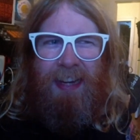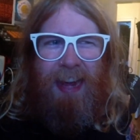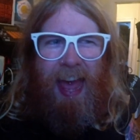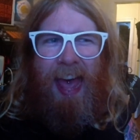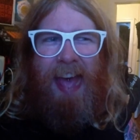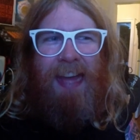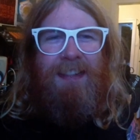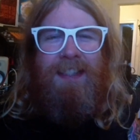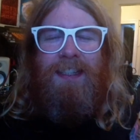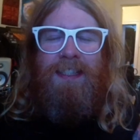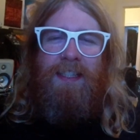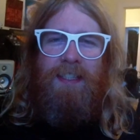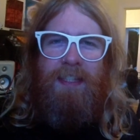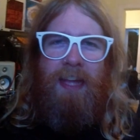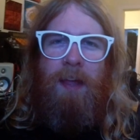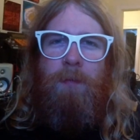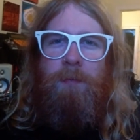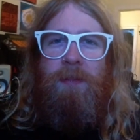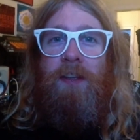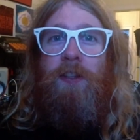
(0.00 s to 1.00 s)
added
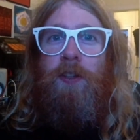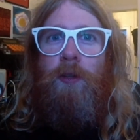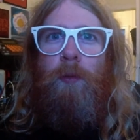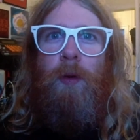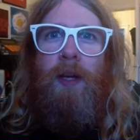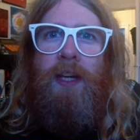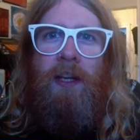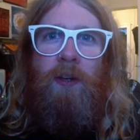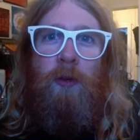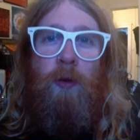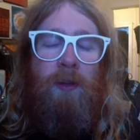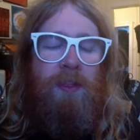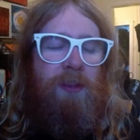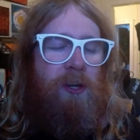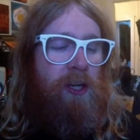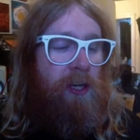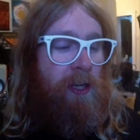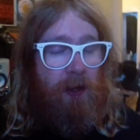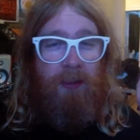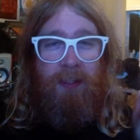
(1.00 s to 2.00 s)
step that you don't want to go
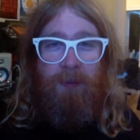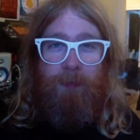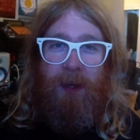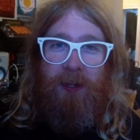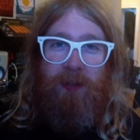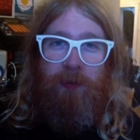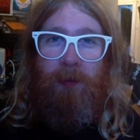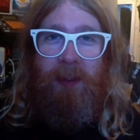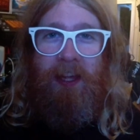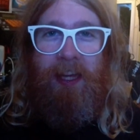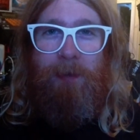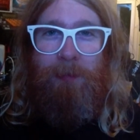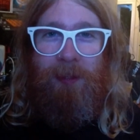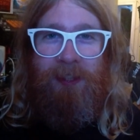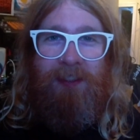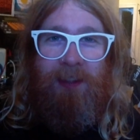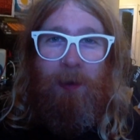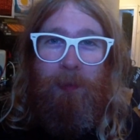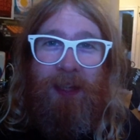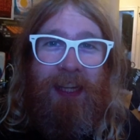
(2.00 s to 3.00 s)
through. Now, the special thing
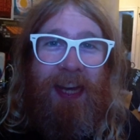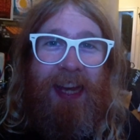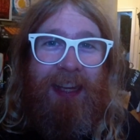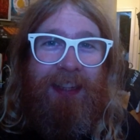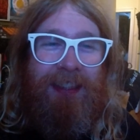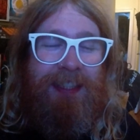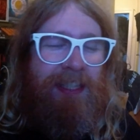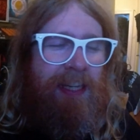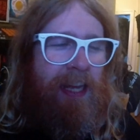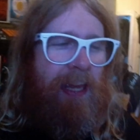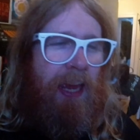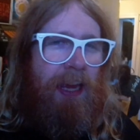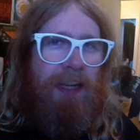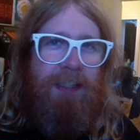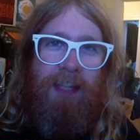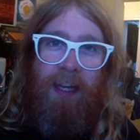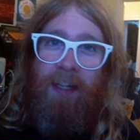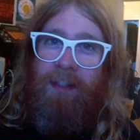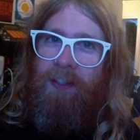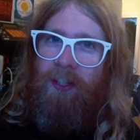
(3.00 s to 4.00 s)
about Double-X is
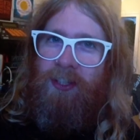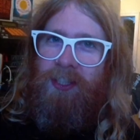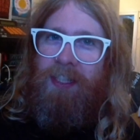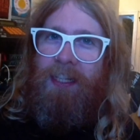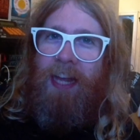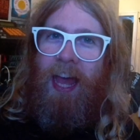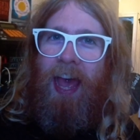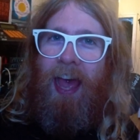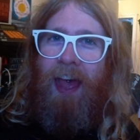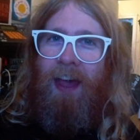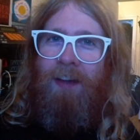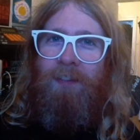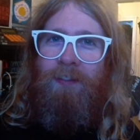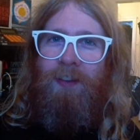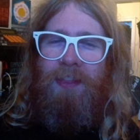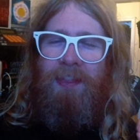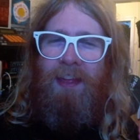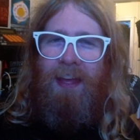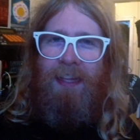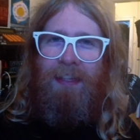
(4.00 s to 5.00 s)
that it doesn't have
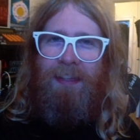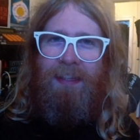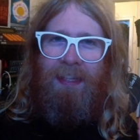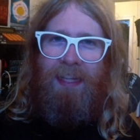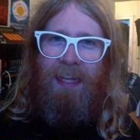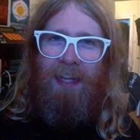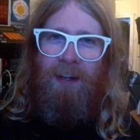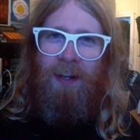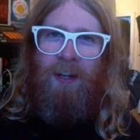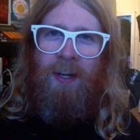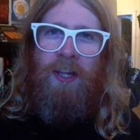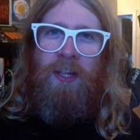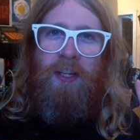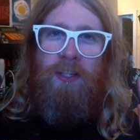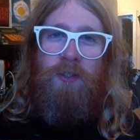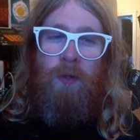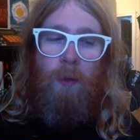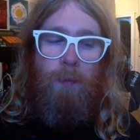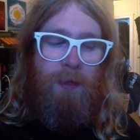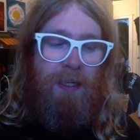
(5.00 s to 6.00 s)
that layer.
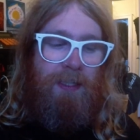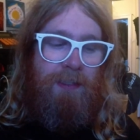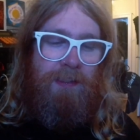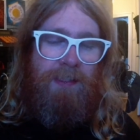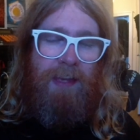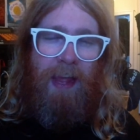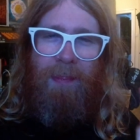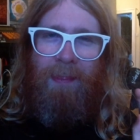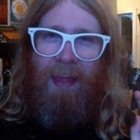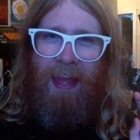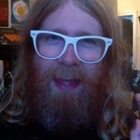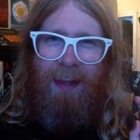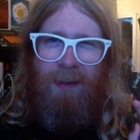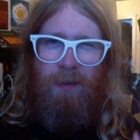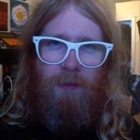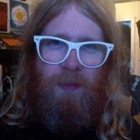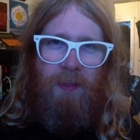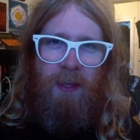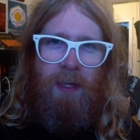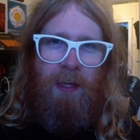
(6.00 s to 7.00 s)
So it means that in
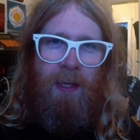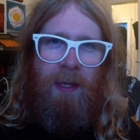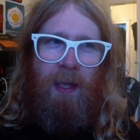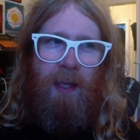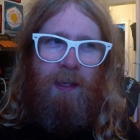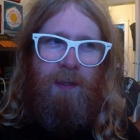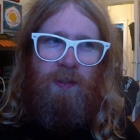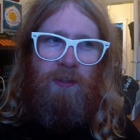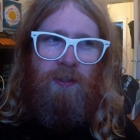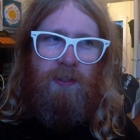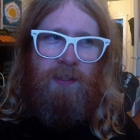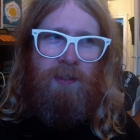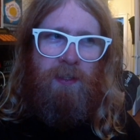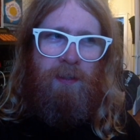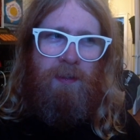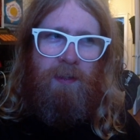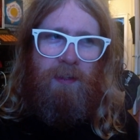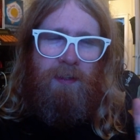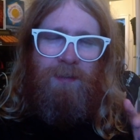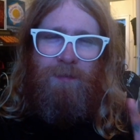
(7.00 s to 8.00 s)
theory, I can just
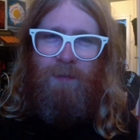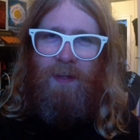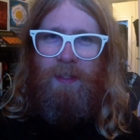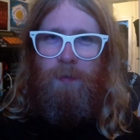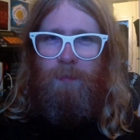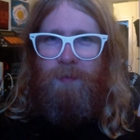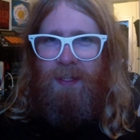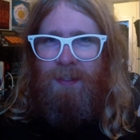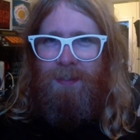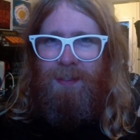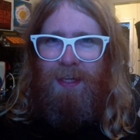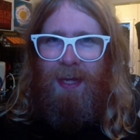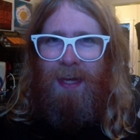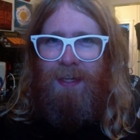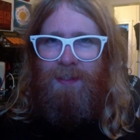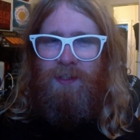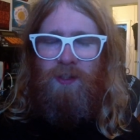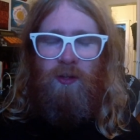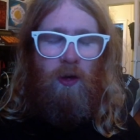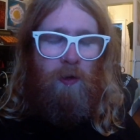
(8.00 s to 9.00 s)
develop this
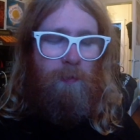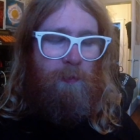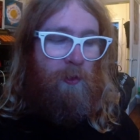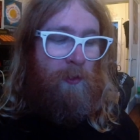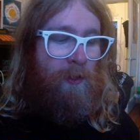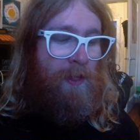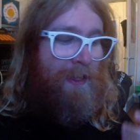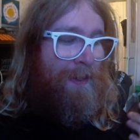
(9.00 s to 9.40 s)
as normal.